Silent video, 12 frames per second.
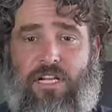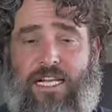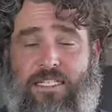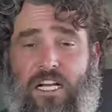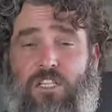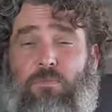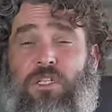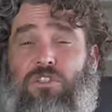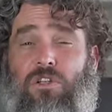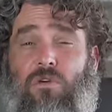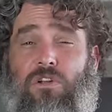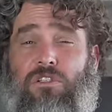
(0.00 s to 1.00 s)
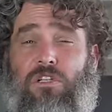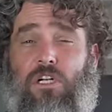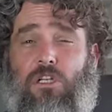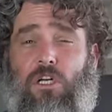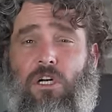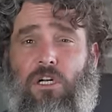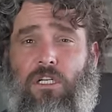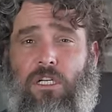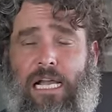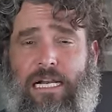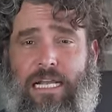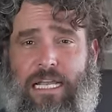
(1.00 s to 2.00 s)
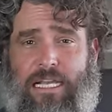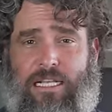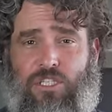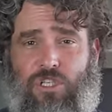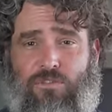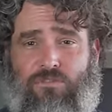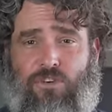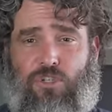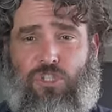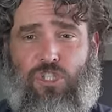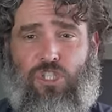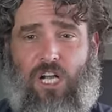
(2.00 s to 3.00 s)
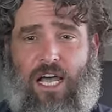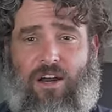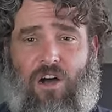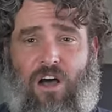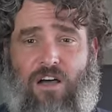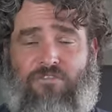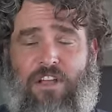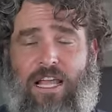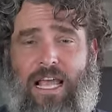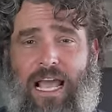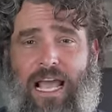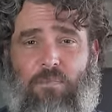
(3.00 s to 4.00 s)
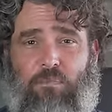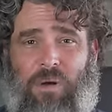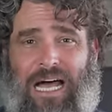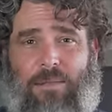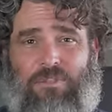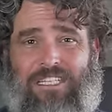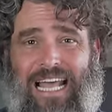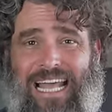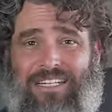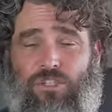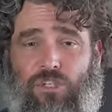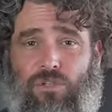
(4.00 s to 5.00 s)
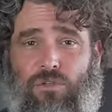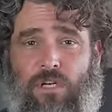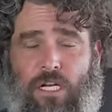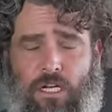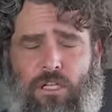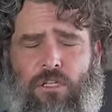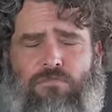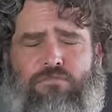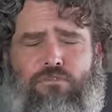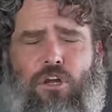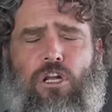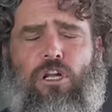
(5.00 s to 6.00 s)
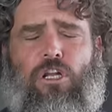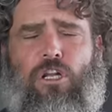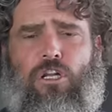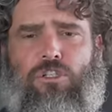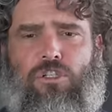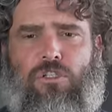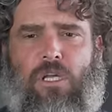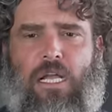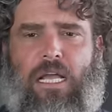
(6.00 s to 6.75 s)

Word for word: guy does, but so does the clerk. And he gets the first shot off and pops that dude in the face.